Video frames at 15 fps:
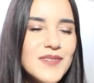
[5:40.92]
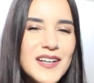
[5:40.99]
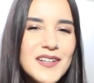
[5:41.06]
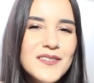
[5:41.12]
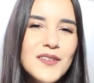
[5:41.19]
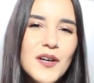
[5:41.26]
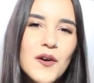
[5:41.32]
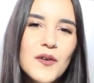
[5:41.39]
I
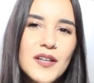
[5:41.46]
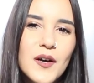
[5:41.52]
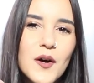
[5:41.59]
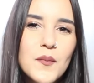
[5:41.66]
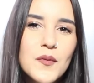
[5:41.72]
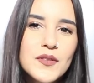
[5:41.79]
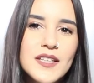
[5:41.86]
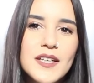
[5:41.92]
don't know, like
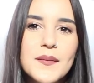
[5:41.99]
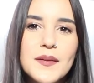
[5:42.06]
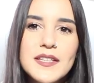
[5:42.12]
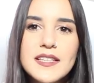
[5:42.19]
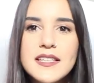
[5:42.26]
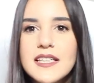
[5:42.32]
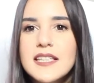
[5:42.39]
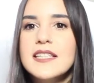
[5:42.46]
almost like my
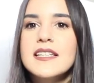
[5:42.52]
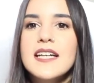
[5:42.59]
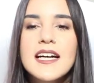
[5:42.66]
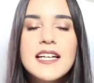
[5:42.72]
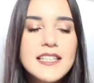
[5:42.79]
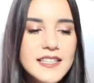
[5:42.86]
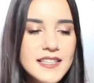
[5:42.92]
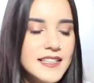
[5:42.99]
skin's
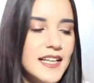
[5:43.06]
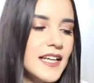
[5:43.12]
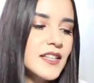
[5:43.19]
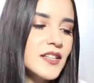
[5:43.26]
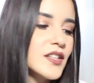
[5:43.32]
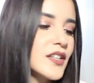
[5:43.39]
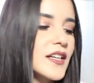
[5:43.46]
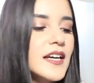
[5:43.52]
kind of
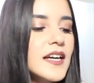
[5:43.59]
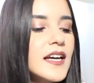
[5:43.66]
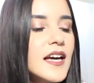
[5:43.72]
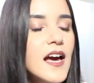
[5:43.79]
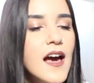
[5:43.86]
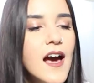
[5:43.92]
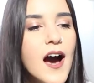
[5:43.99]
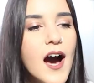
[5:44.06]
dead looking.
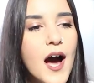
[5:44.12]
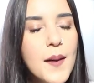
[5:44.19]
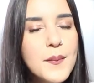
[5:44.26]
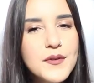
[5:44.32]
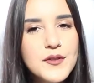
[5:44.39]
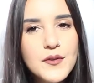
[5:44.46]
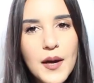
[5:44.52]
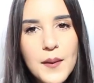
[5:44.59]

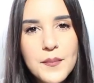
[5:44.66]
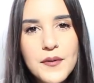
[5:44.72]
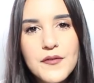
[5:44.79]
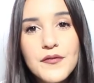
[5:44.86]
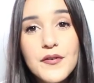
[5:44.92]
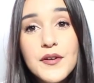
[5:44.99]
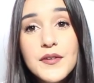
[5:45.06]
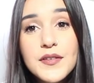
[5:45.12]
Um, so I
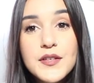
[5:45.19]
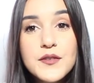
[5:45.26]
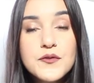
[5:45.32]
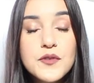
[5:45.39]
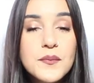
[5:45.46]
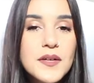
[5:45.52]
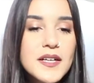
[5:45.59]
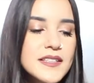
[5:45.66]
prefer this
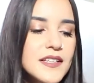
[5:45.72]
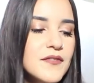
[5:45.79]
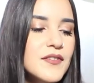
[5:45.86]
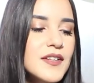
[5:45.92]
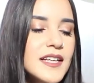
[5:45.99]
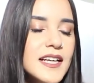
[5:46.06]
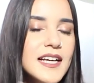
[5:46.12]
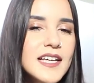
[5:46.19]
one because I
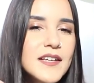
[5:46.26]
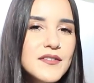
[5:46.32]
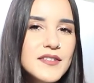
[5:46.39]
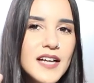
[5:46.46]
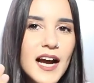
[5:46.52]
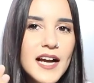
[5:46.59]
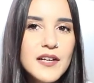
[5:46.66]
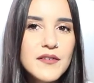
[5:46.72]
feel like it gives
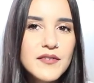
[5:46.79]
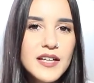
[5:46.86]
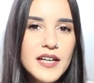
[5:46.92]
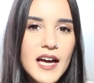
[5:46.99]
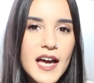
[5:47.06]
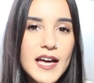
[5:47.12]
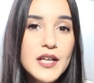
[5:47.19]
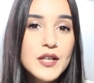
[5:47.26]
kind of
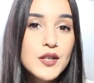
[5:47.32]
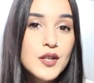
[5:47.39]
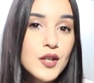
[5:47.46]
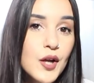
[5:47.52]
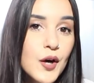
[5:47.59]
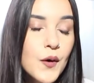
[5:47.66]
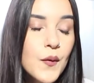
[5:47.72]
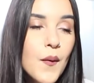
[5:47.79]
like a
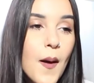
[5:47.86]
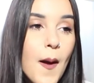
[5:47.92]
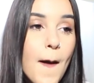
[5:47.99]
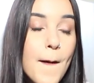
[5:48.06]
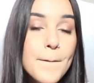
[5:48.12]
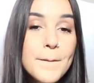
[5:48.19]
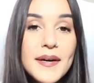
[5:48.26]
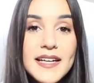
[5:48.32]
glow,
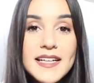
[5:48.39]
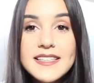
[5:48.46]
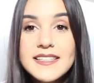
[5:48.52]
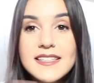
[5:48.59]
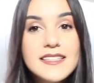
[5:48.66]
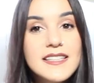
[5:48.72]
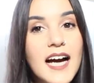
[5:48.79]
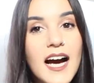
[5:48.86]
but
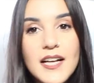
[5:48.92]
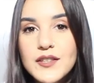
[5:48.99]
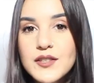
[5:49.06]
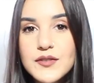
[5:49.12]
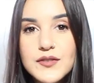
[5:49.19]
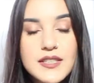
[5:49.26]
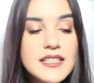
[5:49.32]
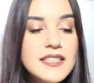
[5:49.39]
it's not
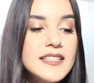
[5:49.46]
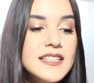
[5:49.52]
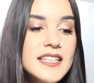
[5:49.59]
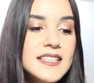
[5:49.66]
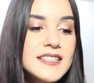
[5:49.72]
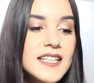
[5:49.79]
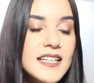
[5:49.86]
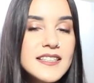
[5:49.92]
greasy.
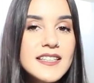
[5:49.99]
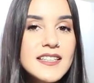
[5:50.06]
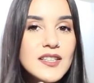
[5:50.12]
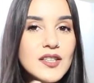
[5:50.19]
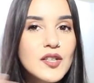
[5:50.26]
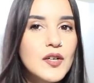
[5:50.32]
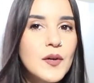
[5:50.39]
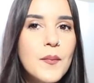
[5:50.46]
It doesn't
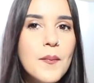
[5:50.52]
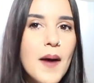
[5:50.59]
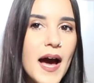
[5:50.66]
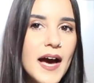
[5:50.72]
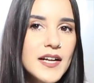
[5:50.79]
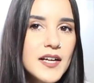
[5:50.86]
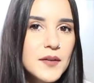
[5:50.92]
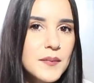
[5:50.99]
look
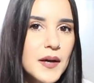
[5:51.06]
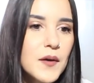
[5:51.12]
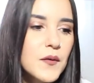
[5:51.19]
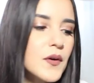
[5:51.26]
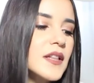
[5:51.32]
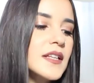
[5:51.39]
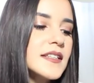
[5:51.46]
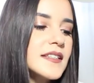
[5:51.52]
bad on my
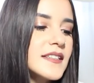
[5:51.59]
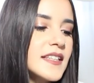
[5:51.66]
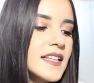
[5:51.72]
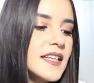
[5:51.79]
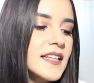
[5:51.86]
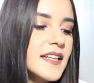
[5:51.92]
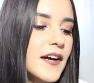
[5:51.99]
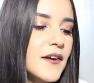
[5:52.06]
oily
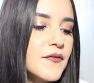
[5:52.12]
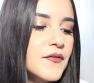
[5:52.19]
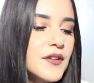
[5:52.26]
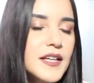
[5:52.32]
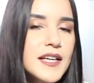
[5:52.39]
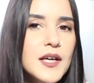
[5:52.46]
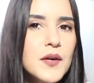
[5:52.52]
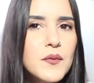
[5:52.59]
skin. I feel
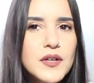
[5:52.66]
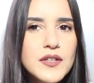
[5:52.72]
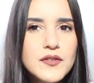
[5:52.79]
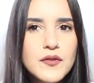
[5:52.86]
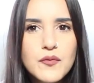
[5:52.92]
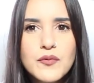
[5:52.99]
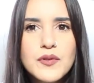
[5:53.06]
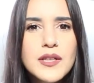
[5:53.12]
like it
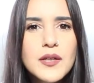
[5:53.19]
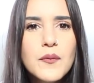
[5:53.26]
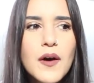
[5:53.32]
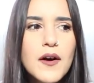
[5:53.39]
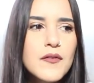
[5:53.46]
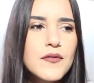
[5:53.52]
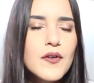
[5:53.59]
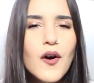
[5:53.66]
works really
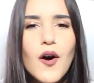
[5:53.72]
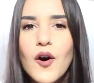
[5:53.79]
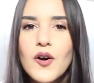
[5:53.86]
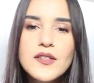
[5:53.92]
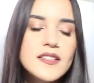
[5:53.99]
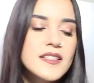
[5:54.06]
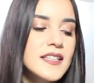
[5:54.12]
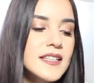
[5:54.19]
well for
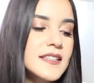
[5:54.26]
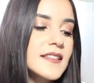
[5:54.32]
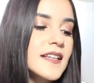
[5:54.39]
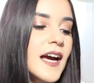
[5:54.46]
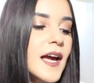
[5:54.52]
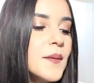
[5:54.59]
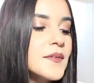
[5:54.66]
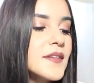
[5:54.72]
all skin
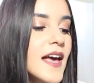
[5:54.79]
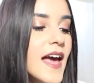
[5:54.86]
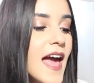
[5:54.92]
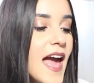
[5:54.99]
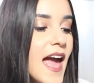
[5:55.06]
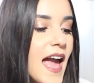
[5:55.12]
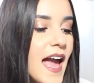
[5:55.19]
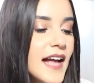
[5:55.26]
types.
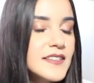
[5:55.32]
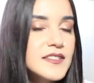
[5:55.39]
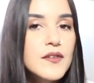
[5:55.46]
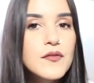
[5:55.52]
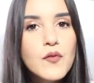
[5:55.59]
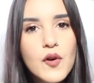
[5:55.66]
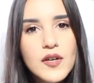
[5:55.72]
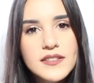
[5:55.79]
And
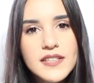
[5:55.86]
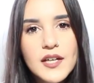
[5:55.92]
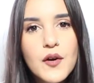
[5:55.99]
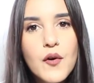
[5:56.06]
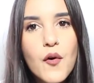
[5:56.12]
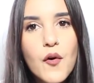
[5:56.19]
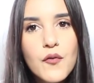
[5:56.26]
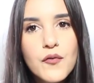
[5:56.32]
of course I
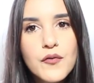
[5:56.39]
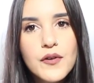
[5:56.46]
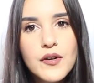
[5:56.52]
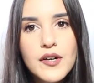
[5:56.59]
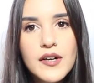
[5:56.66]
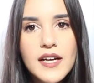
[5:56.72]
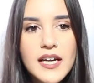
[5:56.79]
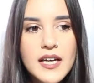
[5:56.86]
go
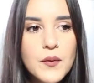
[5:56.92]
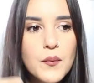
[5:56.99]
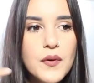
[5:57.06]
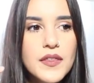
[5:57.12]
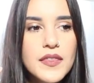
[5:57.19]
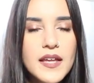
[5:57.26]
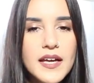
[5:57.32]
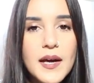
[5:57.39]
over it
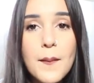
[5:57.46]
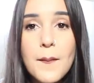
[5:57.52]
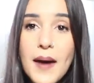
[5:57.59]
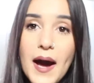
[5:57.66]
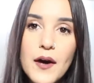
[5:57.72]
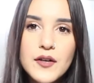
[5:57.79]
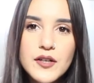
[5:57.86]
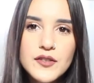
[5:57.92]
with like a
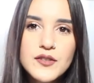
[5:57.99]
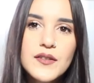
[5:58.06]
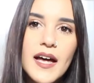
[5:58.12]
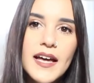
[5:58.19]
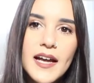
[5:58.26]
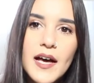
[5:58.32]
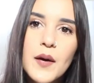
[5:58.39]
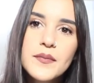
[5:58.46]
powder, so
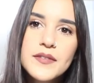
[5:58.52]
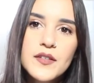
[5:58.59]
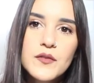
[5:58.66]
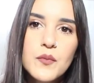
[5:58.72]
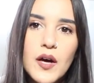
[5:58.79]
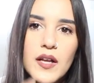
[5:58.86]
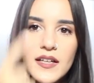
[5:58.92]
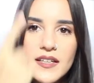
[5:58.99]
that helps as
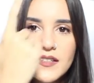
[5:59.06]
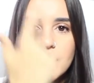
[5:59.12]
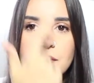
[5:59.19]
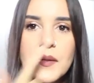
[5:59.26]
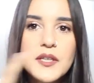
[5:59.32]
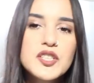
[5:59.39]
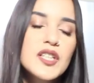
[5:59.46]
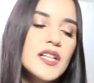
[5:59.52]
well, like
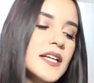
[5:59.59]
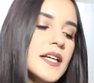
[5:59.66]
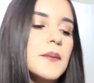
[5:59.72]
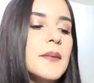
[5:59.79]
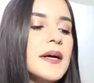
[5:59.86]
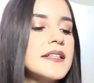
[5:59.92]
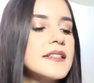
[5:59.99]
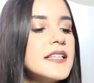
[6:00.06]
especially like
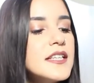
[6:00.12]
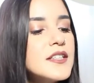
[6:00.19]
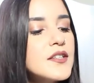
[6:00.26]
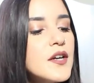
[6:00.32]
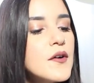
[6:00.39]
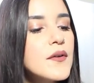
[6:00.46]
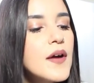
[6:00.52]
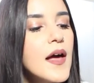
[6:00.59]
in my
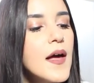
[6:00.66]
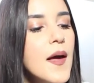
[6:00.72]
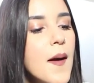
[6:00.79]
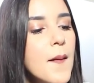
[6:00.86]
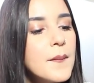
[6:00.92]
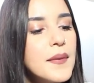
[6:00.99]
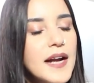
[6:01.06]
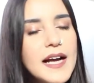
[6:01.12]
T-zone.
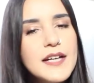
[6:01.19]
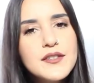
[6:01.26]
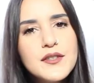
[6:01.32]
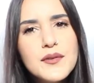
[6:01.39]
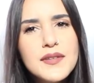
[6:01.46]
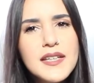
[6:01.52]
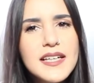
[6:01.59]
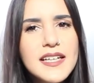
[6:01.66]
But I
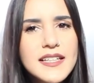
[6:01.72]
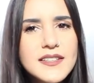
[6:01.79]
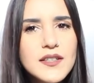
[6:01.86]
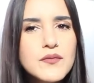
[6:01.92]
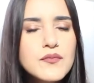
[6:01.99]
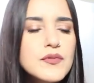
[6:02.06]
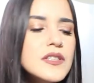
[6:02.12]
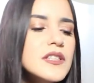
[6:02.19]
do think it's
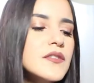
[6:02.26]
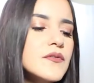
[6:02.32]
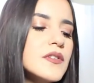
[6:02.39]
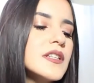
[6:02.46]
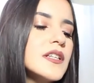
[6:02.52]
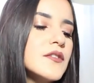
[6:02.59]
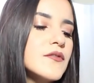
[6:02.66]
a really, really